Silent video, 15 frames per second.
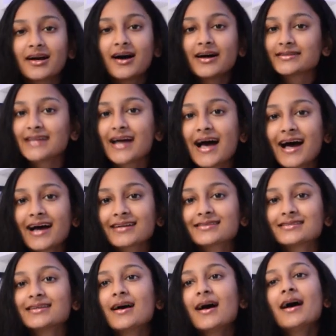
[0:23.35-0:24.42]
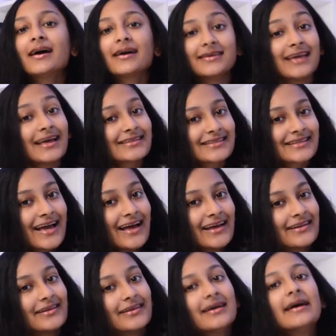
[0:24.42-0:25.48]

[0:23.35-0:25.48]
art hacks yet again.